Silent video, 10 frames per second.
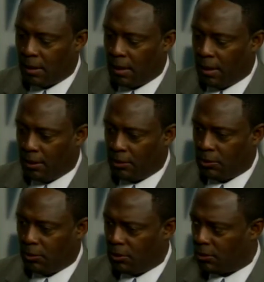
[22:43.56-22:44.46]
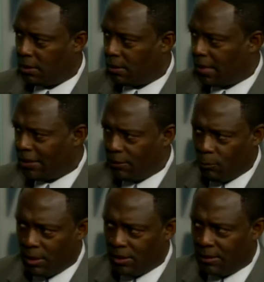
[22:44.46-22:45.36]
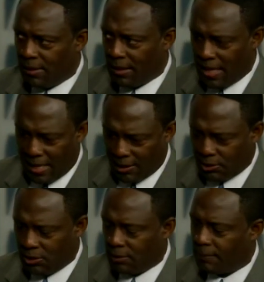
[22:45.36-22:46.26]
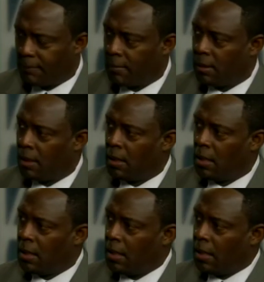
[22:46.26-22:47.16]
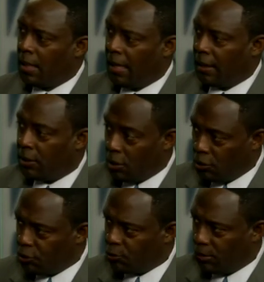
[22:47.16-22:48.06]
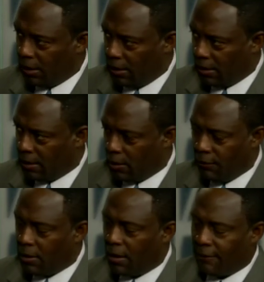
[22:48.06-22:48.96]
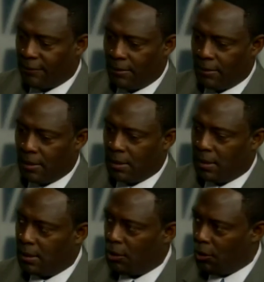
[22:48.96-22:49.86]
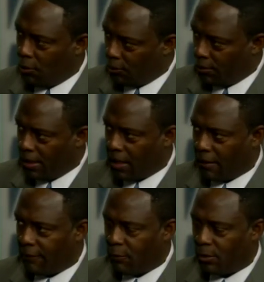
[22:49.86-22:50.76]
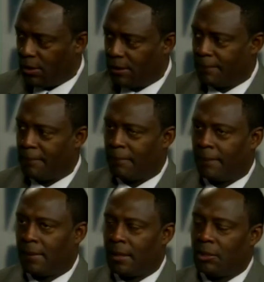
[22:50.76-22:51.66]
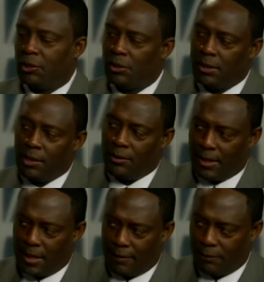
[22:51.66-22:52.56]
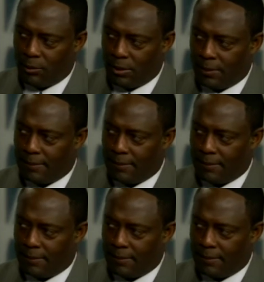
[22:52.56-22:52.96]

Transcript: And so there's lots of wisdom and knowledge. And culturally, you've gone from Northern California to Southern California.